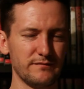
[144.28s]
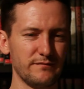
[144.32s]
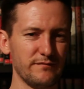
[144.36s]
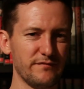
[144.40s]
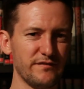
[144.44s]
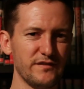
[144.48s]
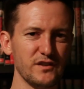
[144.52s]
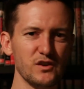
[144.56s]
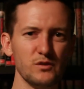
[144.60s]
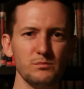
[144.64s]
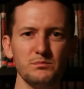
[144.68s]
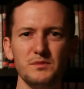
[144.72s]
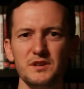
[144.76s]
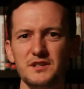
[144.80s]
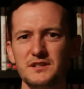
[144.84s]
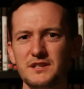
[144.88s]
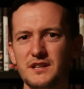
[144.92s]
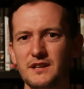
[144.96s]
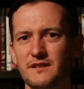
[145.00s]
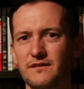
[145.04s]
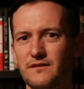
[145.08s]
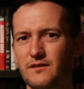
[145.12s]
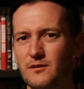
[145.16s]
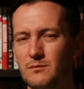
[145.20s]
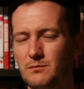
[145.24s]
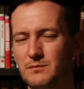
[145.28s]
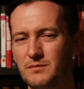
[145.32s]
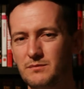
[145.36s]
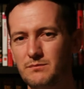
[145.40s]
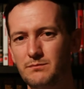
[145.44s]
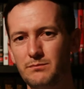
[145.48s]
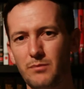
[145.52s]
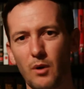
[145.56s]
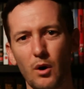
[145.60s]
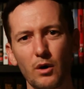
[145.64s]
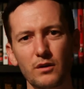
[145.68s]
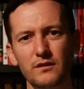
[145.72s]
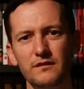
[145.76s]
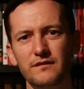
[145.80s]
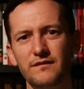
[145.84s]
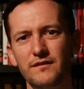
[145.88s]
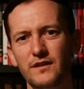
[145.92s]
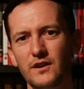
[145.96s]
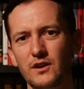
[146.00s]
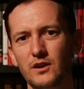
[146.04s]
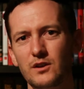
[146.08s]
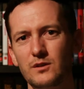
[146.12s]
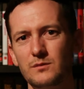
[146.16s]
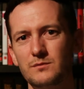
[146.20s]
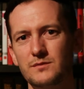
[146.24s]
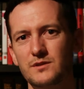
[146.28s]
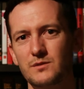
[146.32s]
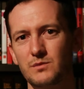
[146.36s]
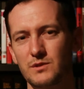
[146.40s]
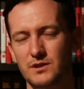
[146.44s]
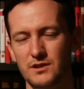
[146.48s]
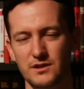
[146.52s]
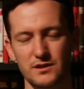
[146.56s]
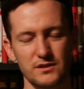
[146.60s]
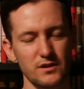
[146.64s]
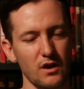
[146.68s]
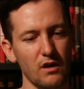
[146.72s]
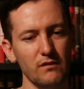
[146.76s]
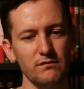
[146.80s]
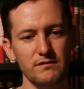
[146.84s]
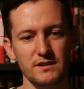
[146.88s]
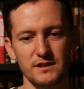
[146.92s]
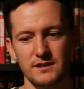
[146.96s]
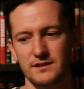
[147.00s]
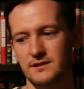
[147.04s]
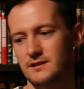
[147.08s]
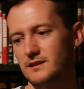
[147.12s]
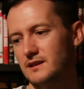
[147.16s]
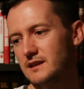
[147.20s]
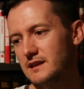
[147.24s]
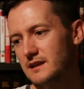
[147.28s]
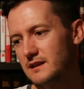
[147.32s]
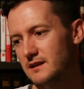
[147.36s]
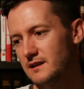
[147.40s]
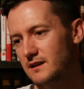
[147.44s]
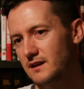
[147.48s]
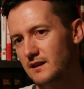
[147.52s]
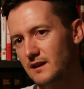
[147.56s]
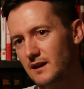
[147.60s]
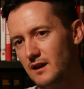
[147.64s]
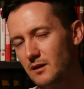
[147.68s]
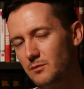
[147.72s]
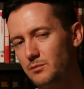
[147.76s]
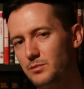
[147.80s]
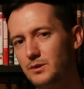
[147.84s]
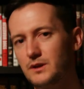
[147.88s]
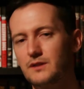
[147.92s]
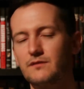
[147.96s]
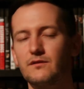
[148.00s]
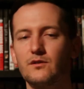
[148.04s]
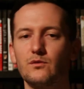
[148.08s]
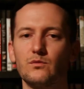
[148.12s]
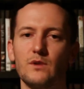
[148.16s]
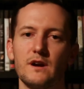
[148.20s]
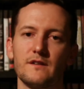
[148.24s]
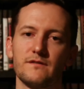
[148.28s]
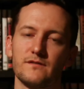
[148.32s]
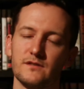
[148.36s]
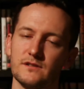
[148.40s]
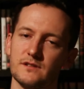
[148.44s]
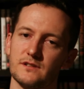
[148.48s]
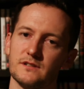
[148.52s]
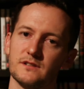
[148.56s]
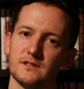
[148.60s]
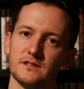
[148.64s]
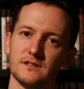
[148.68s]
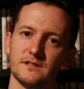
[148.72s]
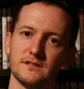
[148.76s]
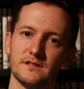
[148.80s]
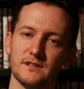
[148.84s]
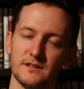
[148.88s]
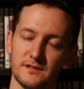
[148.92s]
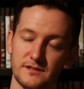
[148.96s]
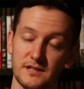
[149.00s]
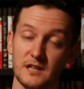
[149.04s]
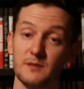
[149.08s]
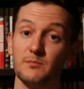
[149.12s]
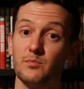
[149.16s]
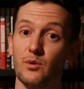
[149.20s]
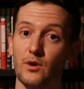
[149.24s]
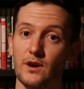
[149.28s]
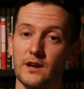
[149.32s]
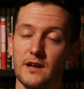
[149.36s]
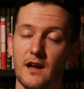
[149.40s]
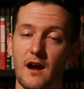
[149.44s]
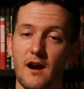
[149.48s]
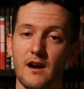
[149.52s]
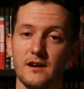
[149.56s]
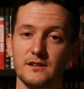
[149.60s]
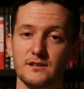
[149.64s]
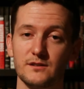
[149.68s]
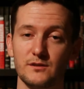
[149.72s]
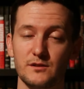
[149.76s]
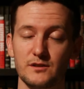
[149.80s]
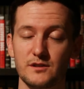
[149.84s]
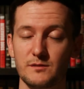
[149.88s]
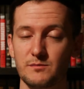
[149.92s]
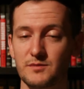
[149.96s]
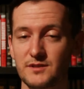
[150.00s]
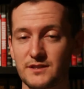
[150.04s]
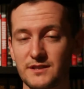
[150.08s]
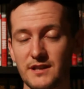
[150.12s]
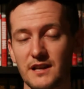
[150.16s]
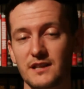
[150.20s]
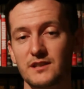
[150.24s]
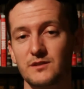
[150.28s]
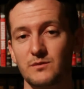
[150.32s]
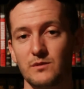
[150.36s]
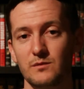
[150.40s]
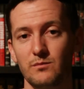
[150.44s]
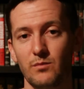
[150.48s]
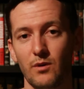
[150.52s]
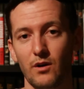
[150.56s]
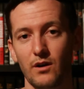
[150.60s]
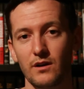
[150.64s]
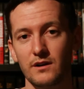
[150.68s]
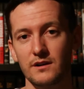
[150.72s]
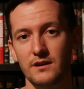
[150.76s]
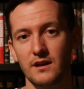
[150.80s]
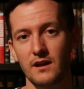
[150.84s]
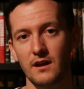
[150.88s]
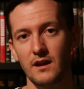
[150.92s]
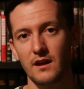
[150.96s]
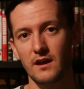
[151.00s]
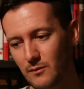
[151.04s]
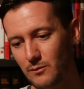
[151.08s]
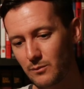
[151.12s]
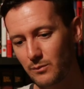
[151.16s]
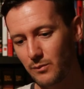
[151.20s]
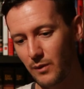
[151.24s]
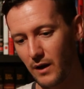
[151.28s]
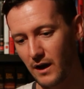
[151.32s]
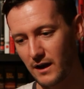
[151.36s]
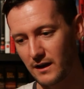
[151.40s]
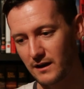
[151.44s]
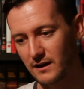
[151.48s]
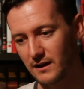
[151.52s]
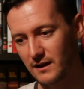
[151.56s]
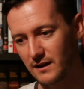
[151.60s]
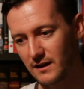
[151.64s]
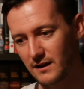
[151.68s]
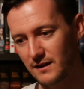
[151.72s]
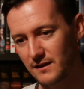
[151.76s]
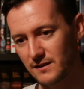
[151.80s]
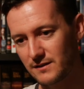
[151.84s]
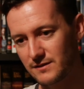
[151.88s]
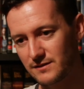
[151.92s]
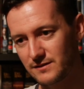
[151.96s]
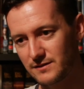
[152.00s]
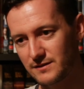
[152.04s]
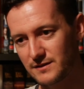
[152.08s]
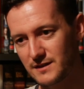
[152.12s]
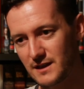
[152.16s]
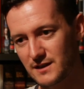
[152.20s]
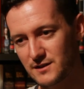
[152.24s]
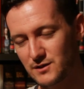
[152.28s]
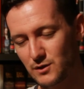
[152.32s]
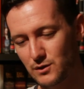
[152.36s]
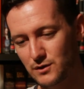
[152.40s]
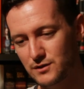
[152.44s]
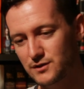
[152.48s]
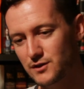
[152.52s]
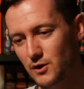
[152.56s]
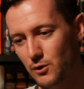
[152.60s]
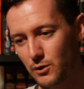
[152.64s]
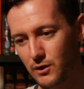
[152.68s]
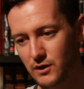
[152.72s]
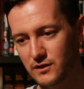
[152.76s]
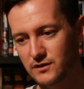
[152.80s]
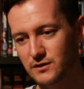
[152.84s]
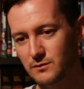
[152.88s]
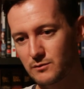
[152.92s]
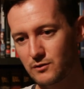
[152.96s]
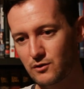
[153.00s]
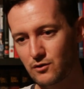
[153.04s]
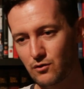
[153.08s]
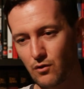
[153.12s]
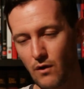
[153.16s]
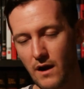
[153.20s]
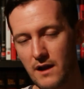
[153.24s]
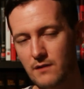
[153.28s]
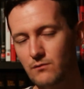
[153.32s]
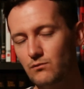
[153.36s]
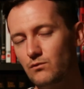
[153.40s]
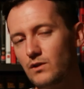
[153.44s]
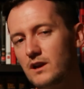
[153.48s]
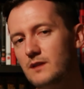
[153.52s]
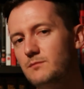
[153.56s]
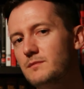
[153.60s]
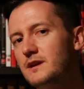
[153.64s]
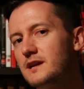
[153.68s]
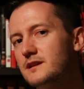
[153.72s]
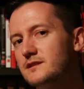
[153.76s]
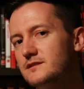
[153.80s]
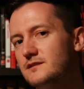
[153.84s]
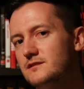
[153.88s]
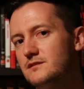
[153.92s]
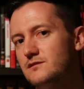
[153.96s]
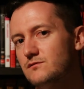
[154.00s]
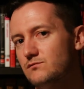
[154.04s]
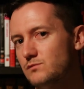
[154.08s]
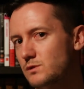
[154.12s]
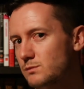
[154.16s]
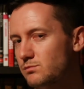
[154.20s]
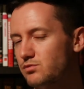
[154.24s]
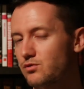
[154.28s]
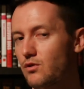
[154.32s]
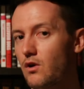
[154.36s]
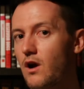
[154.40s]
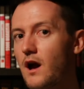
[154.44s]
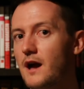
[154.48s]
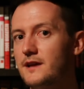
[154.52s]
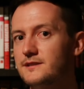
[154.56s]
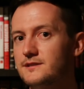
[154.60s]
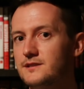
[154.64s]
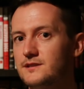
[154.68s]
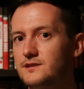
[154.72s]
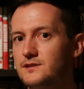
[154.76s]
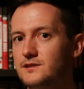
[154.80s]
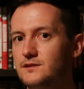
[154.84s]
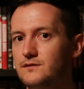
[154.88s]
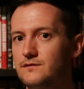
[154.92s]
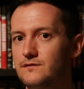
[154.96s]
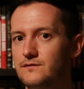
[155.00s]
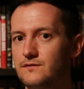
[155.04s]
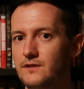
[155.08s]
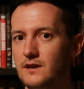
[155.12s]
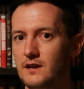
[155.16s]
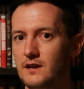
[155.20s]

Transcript: film music from Bond films, which is obviously bit of a reference to the sick boy character who's obsessed with Bond. But there's also some great remixes and reprises of